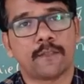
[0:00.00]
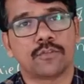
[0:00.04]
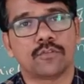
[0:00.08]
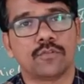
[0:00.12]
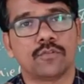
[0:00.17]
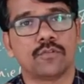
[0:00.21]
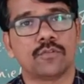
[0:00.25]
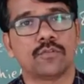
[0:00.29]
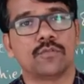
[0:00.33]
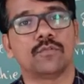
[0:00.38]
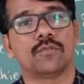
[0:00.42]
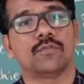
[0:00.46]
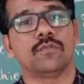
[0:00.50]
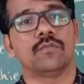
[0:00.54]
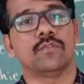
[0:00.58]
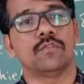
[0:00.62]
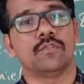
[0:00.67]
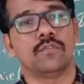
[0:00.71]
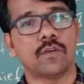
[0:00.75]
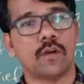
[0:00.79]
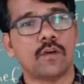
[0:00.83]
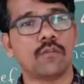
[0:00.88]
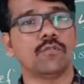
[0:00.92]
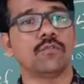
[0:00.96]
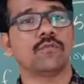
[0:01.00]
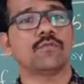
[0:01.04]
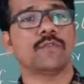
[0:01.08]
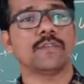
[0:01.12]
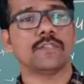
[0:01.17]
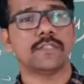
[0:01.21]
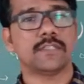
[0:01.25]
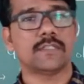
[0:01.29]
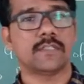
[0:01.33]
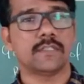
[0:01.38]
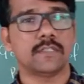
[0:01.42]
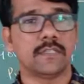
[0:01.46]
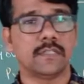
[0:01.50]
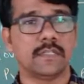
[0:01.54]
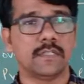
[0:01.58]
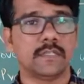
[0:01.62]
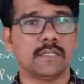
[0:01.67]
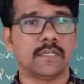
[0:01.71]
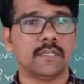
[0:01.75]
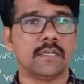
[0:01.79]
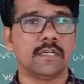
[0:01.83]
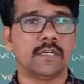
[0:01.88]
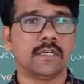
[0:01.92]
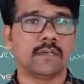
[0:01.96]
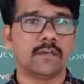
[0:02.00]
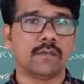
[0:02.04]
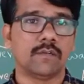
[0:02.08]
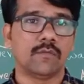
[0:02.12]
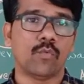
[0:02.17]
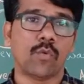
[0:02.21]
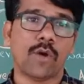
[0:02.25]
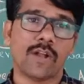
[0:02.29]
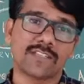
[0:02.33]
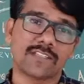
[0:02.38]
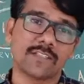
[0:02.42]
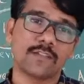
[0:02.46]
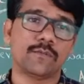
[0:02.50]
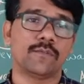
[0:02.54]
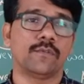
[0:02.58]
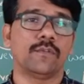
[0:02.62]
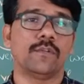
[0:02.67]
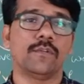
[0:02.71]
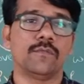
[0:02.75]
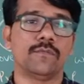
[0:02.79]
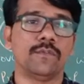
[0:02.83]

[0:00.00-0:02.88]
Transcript: So you have to first watch the